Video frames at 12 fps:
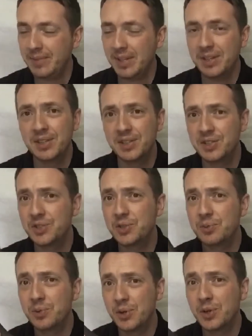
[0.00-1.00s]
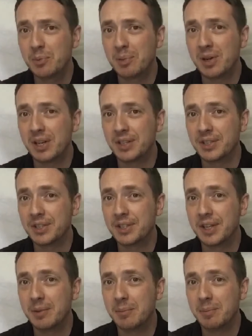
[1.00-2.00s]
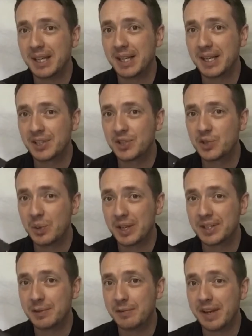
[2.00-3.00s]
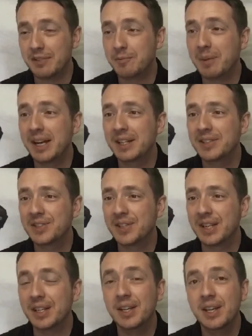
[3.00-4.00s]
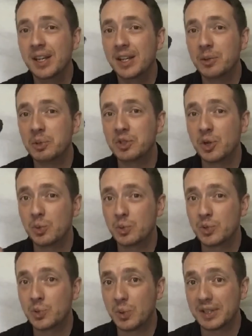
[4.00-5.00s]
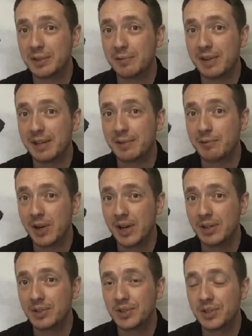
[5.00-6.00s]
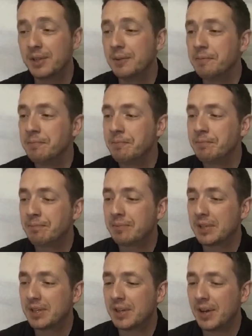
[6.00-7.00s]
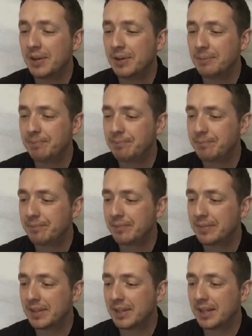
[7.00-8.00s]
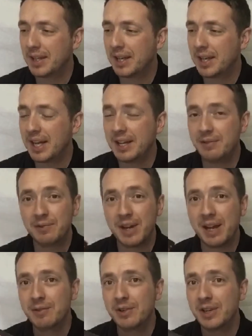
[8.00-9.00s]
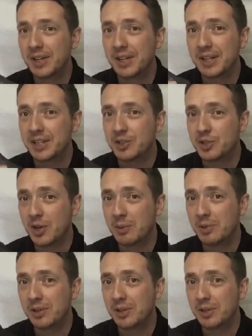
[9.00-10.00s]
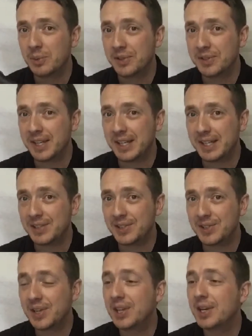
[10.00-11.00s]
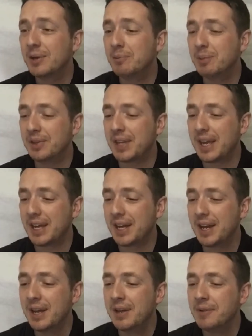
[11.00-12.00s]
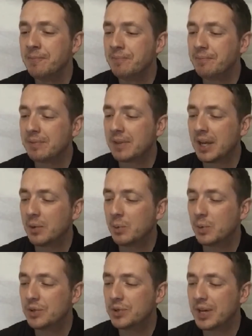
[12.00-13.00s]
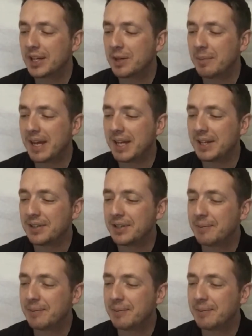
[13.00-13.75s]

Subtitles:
this is a Ruger branded BX25 magazine which holds 25 rounds. Now I've never had any trouble with these, but then I would recommend